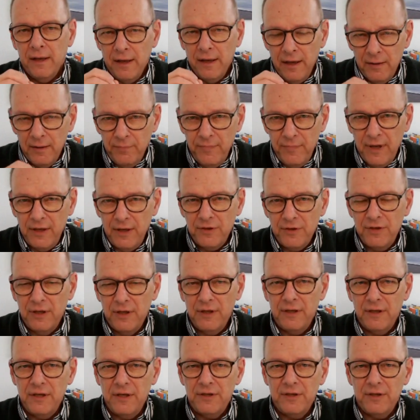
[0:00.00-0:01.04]
It means
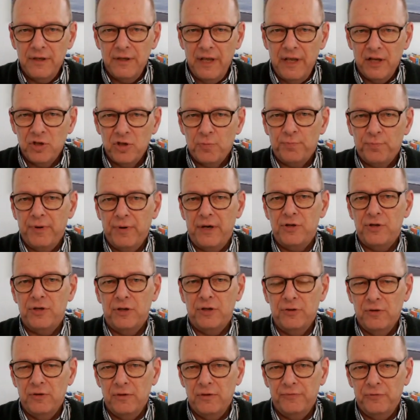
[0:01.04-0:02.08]
that it is an
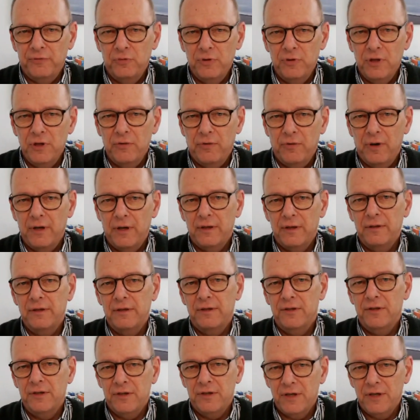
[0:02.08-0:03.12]
expression of who you are.
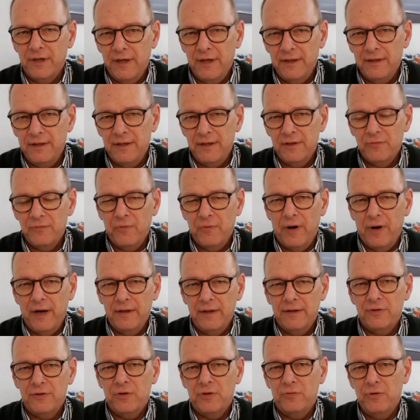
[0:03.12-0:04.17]
The slate is
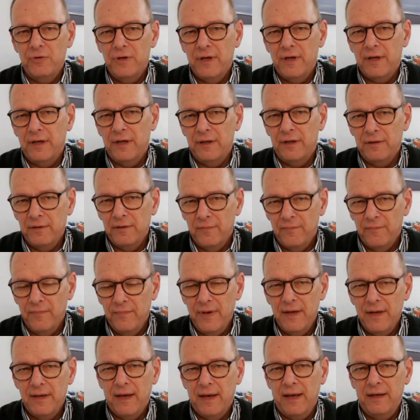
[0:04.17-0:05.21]
white, so you can
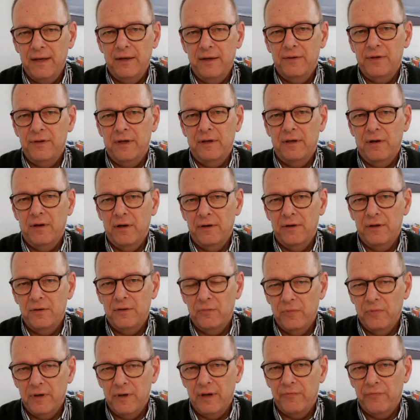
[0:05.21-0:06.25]
make anything on it,
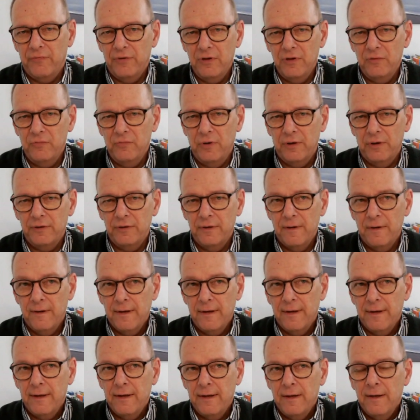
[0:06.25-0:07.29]
whatever you want.
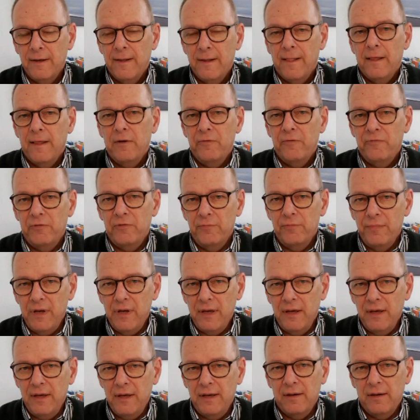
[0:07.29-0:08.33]
For
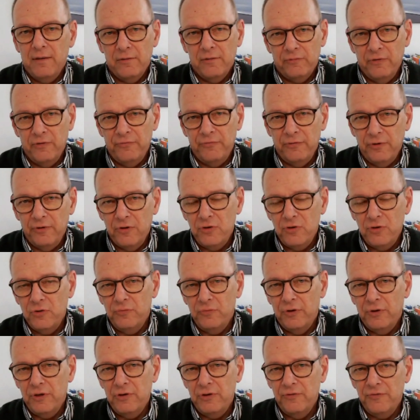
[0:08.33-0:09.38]
me, referring to
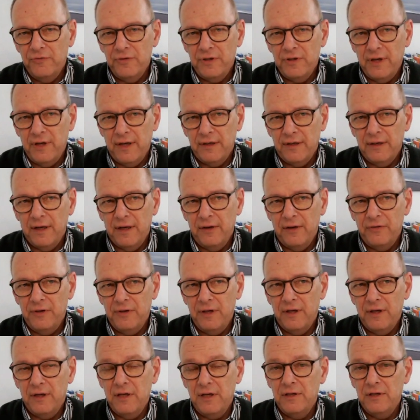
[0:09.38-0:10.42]
what you said, I
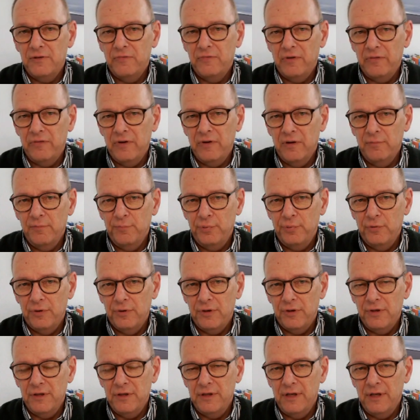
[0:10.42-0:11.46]
think it's very
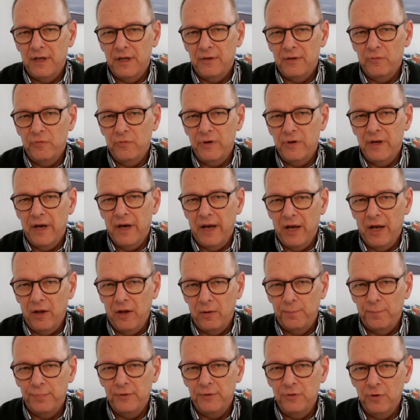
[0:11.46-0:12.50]
important that we
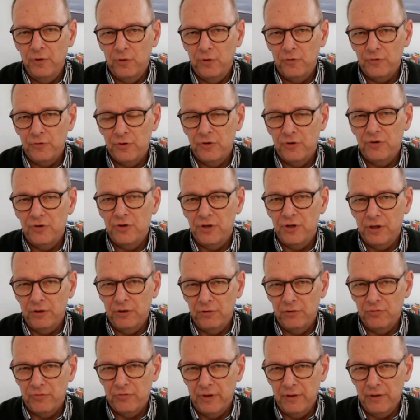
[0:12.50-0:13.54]
help those
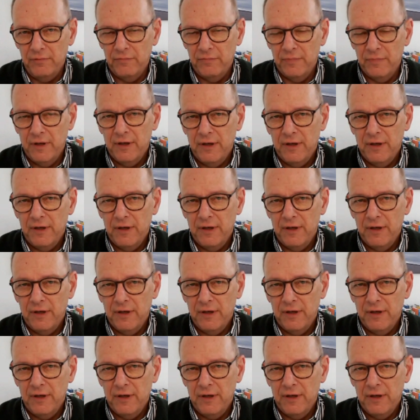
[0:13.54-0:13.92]
children